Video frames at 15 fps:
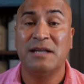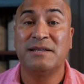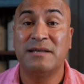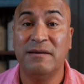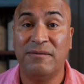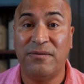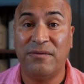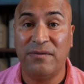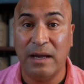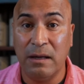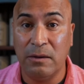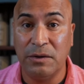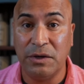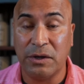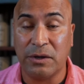to
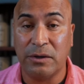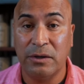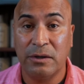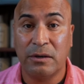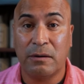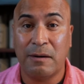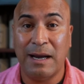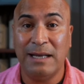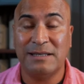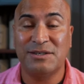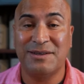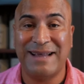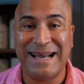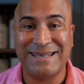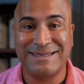failure, all right?
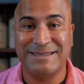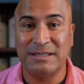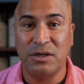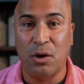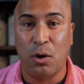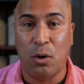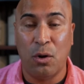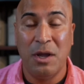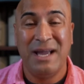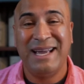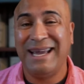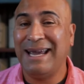So that's the goal.